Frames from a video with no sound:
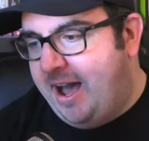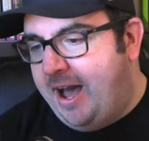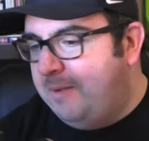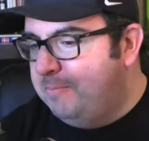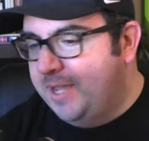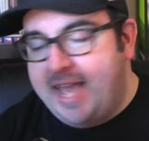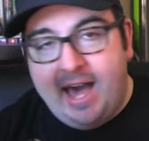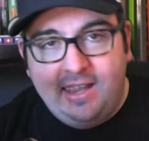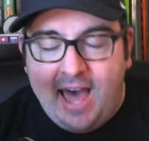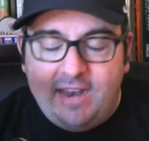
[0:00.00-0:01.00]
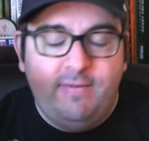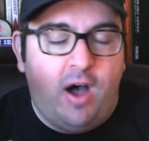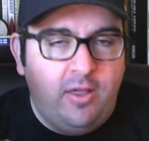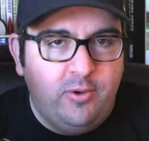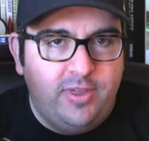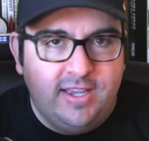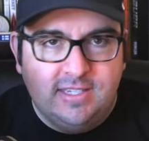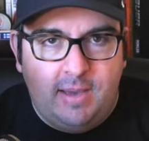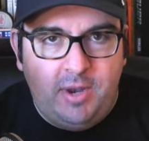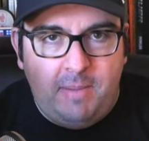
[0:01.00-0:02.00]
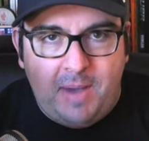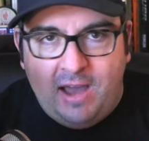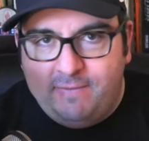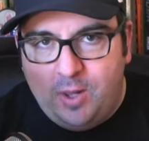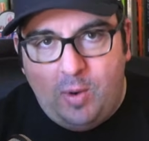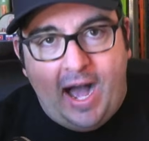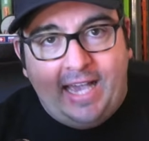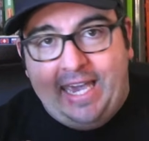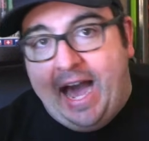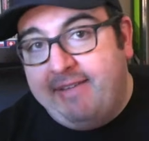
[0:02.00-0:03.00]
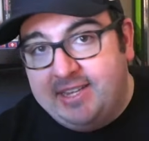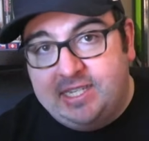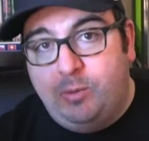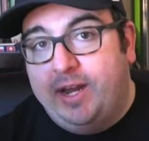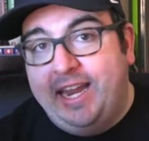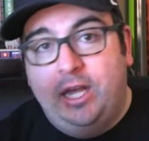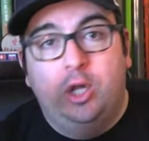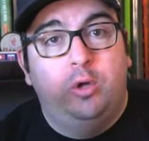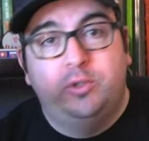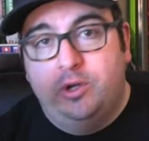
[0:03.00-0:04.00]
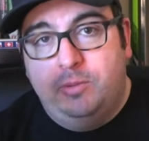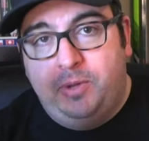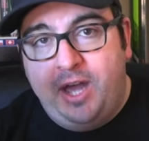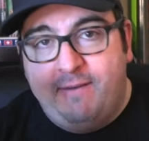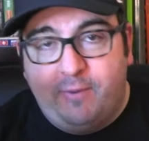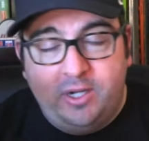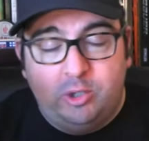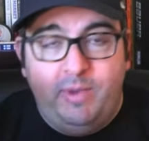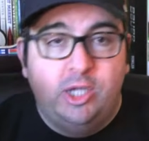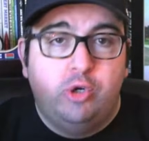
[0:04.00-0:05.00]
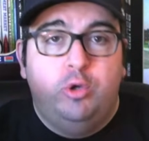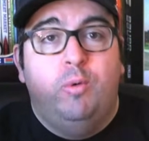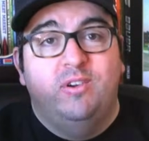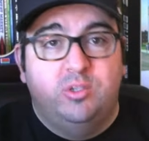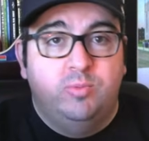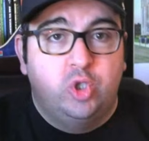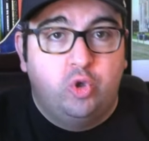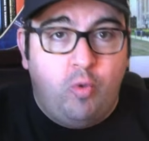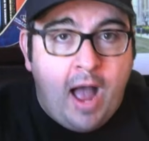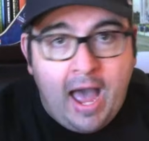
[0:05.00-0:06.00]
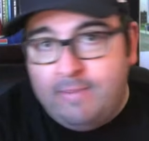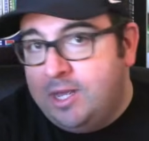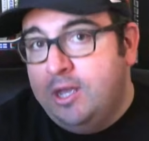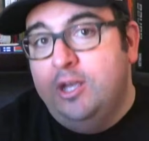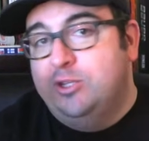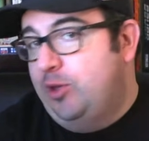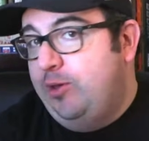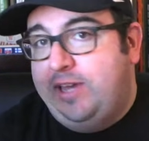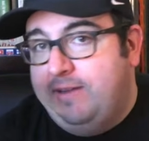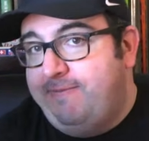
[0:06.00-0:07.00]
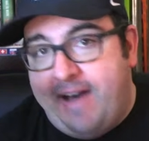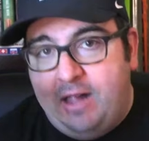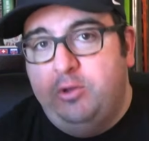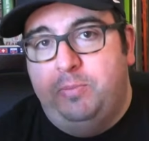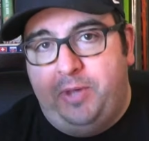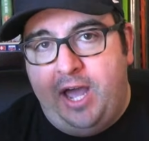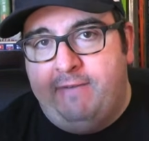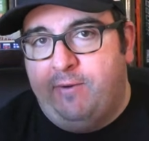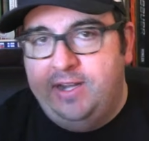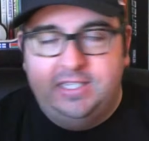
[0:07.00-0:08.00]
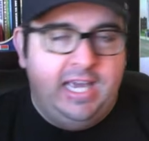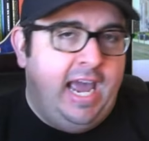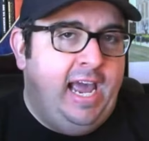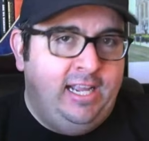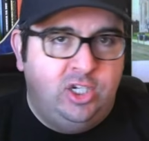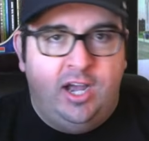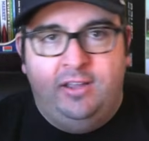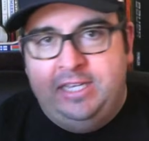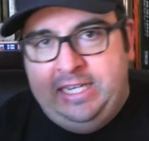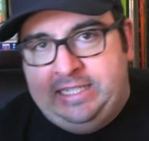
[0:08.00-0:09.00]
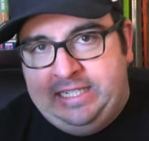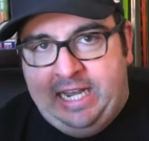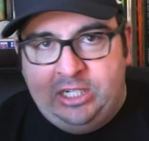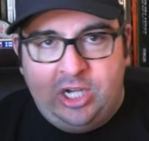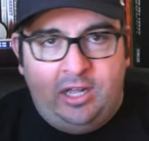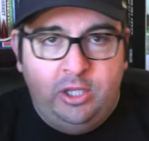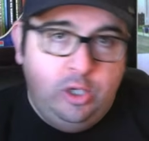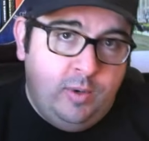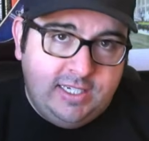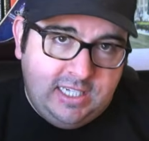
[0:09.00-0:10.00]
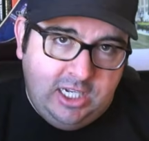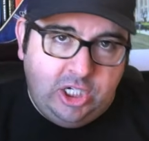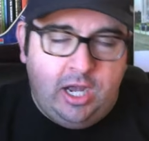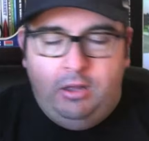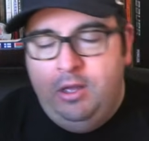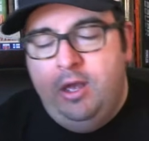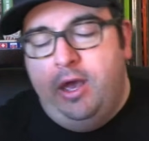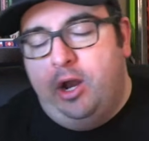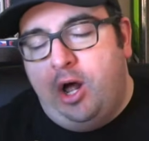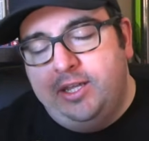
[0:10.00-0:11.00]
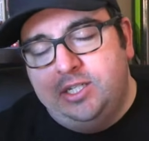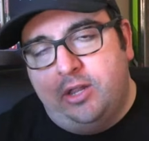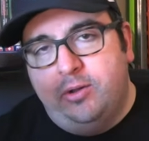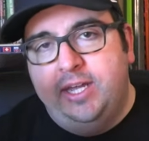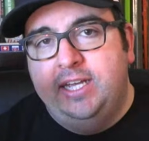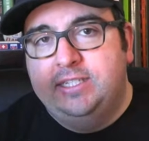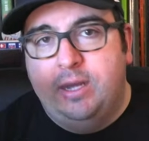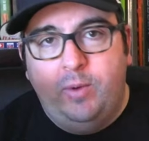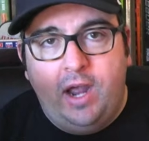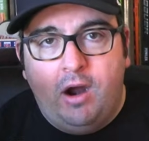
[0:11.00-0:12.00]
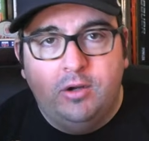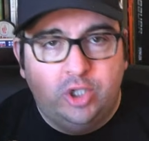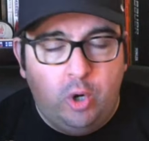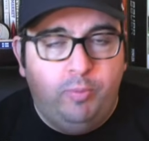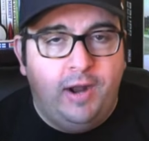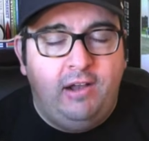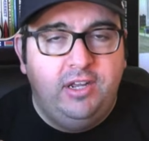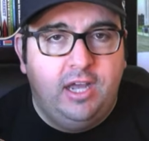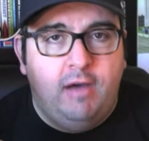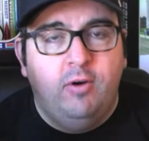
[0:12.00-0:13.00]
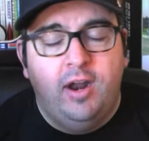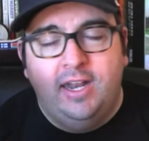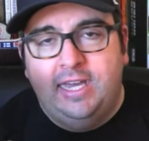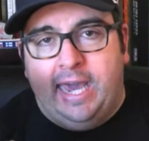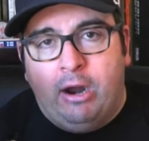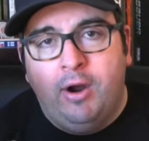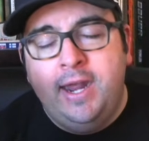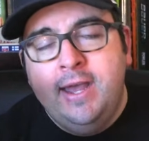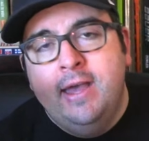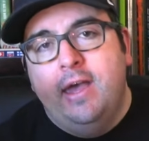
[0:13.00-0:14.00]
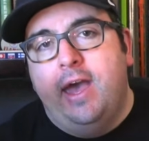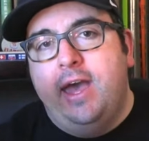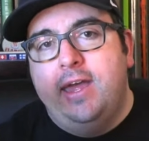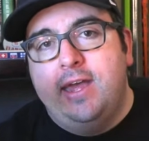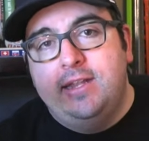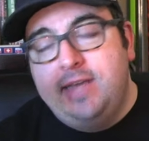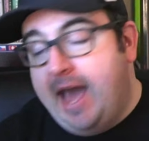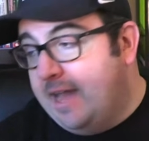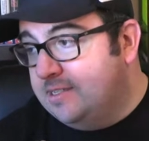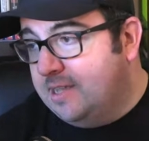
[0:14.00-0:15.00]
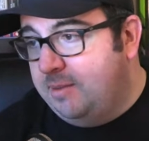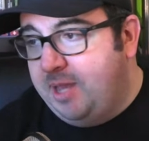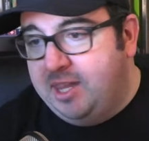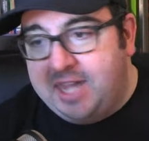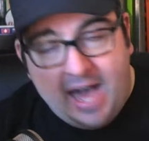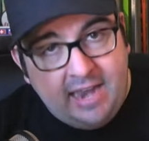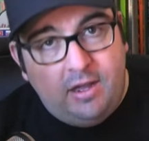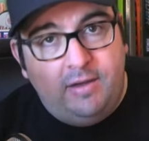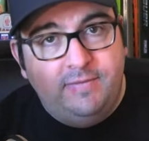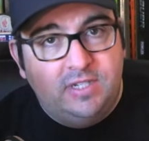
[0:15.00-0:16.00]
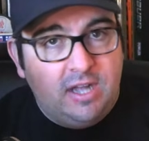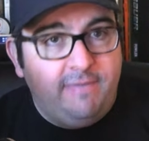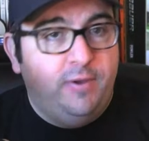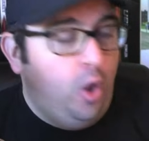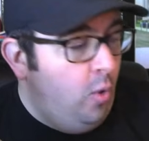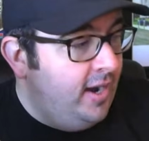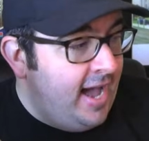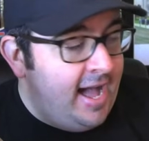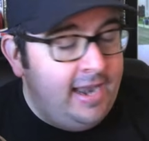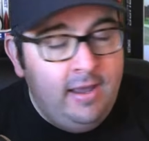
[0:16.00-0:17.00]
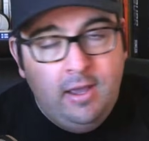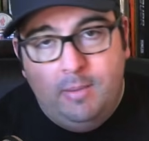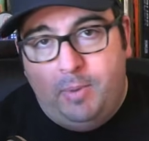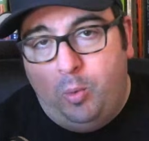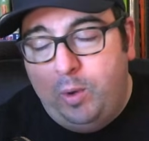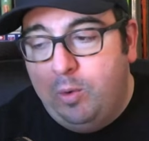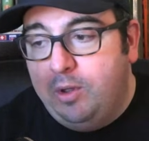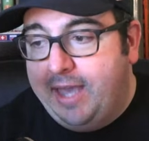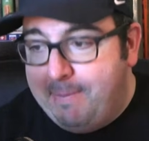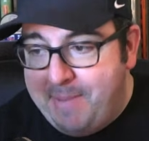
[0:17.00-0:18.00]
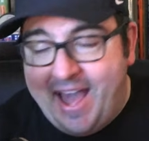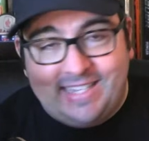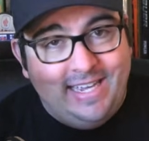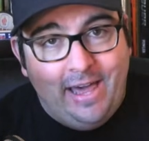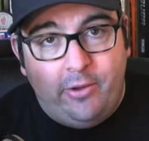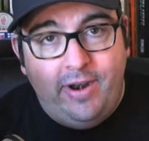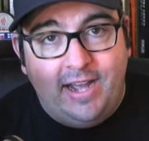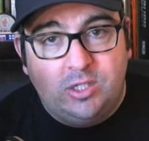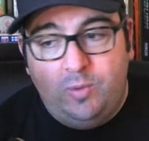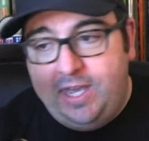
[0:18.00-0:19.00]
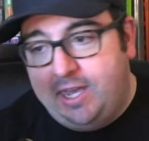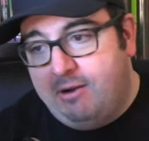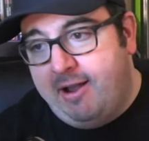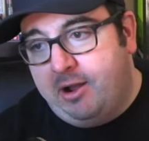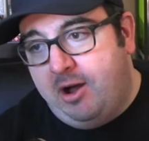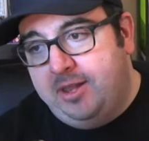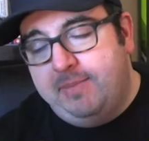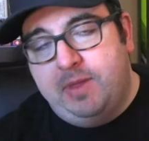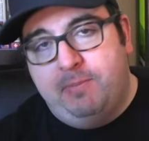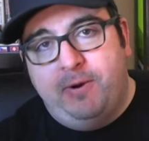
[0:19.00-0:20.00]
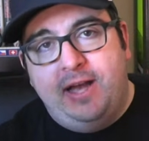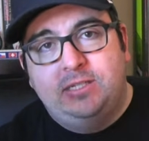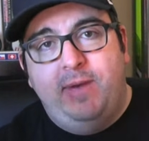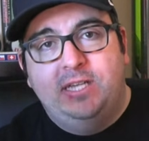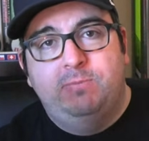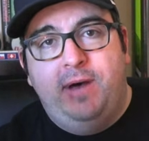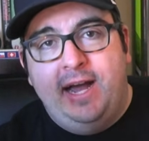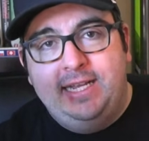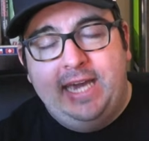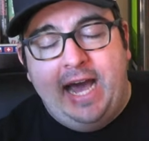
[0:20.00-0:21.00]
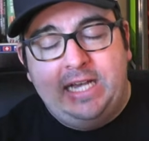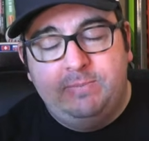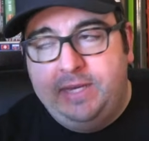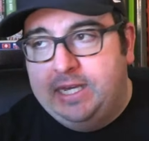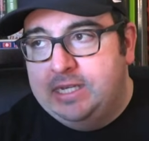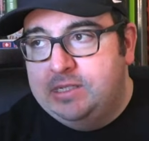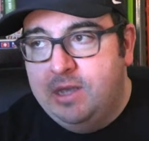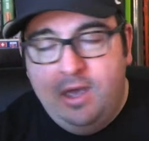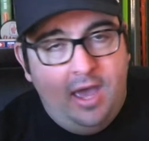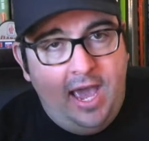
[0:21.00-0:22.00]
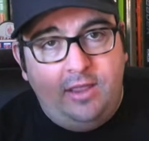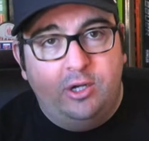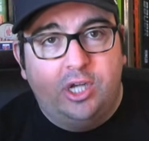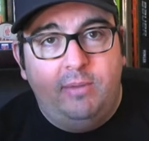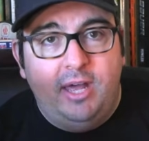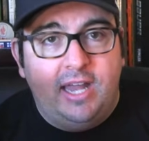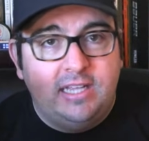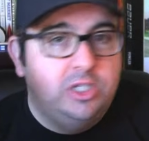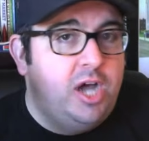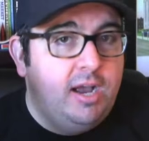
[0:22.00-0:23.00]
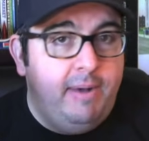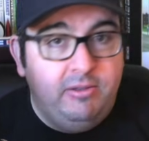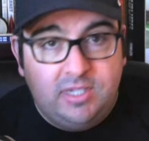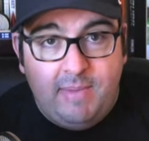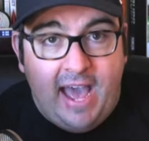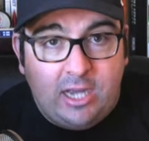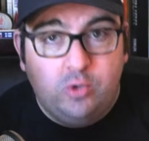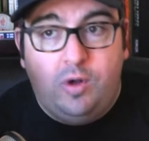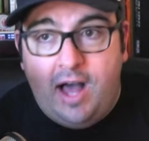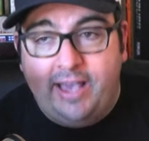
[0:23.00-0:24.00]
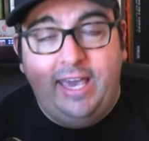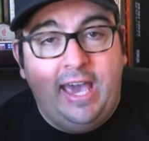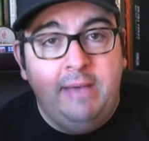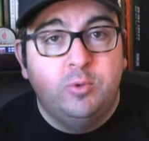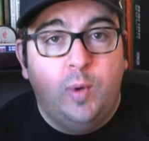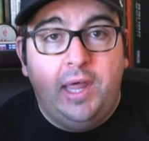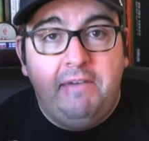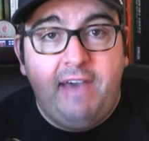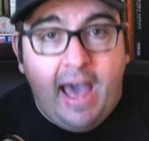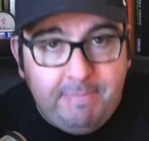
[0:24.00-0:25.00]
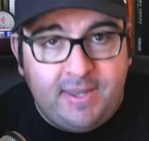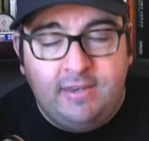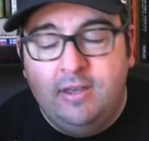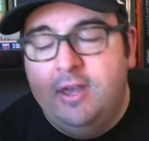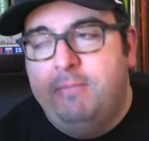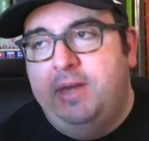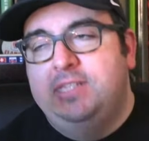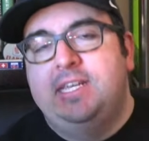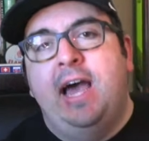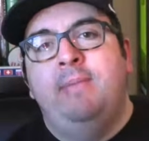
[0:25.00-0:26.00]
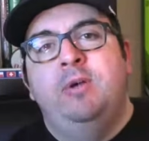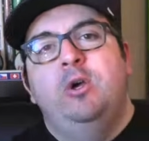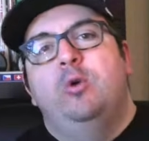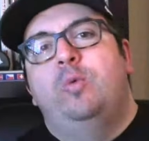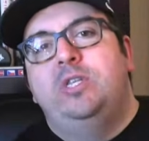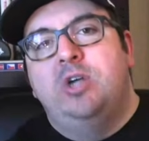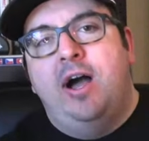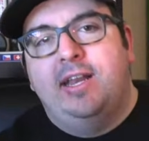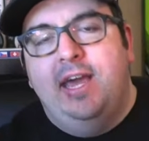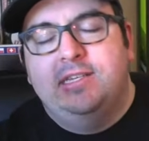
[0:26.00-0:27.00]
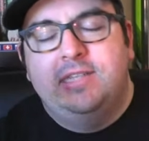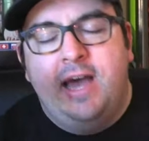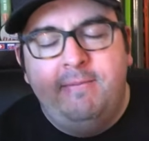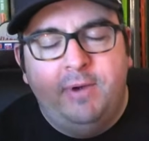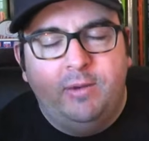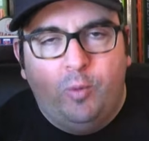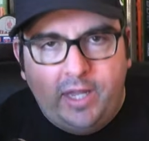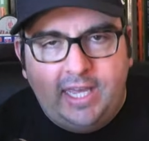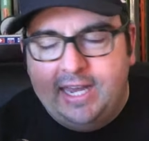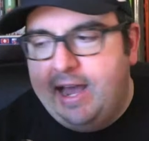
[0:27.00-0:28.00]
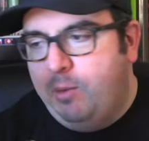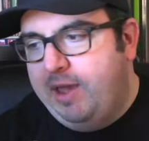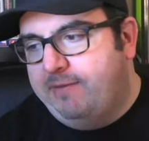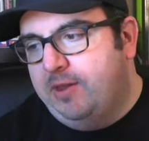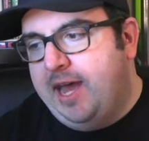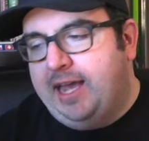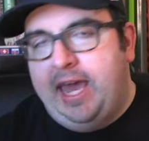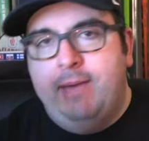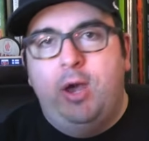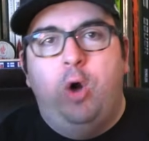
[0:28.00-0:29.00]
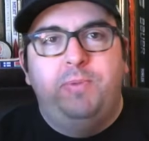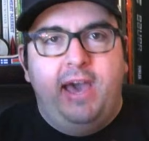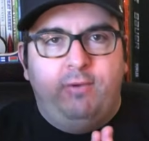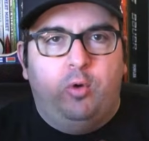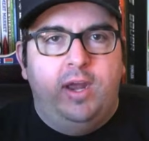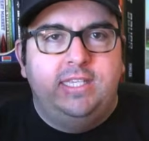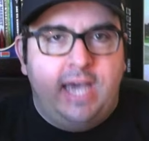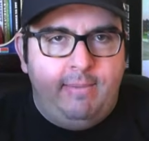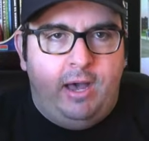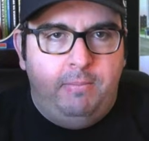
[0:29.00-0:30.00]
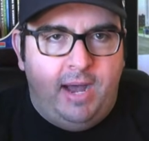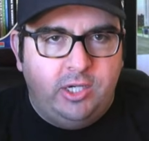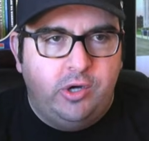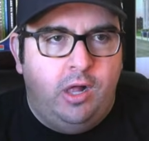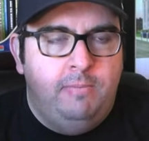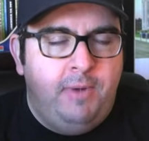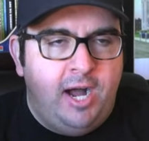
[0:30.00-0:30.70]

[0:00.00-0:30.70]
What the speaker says: But yeah, a lot of other things coming up on FloHockey. Obviously, we're getting closer to the playoff race, so make sure you are subscribed so you can follow the playoff race in the AHL and the ECHL and the USHL and all these other leagues that we are so proud to cover and carry. And yeah, it's going to be a lot of stuff going on. But we will get back together next week here on Called Up the Prospects podcast, because, hey, there's going to be a lot to talk about, and some actual hockey games will have happened by the time we talk next time. But really cannot wait for that. Cam, I hope you have a great time out in Montreal